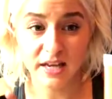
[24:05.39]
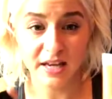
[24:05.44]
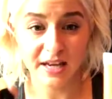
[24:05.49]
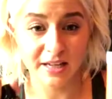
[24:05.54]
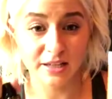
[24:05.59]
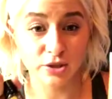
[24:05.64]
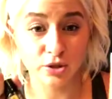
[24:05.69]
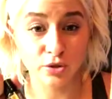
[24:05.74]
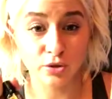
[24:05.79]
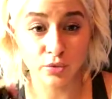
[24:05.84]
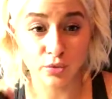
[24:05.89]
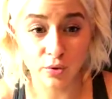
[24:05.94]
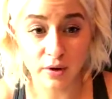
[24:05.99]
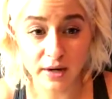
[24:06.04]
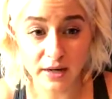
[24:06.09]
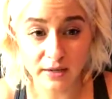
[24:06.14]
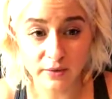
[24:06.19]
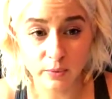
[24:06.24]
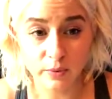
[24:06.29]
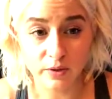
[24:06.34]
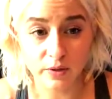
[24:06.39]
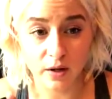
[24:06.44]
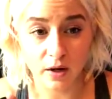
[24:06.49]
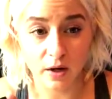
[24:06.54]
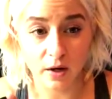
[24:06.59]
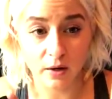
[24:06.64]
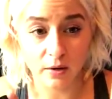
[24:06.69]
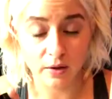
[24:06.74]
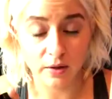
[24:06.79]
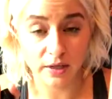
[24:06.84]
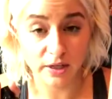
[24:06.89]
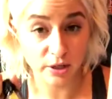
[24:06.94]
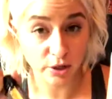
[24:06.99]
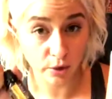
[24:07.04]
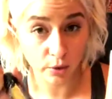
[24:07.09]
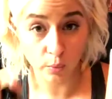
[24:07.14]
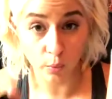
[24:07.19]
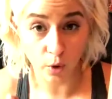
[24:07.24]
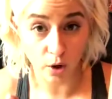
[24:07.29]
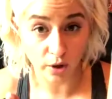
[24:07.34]
It's great in
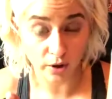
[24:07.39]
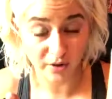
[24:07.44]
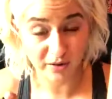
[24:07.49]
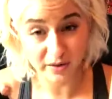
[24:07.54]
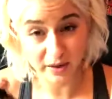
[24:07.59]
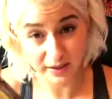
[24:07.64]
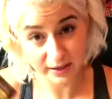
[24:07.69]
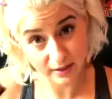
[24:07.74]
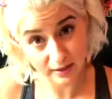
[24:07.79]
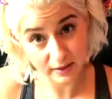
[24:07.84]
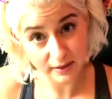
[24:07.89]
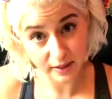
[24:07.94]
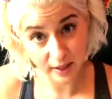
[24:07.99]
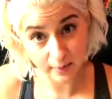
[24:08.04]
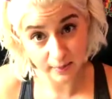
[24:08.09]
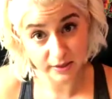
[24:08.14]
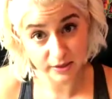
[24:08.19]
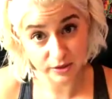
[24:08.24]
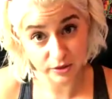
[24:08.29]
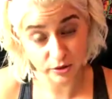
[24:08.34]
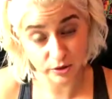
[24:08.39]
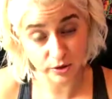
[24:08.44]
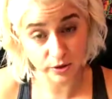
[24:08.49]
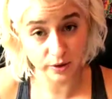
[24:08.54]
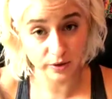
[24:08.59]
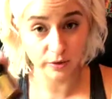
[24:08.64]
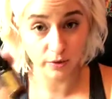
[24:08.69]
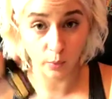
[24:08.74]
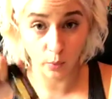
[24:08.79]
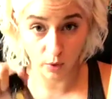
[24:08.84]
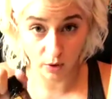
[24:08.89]
your water, like lemon is good.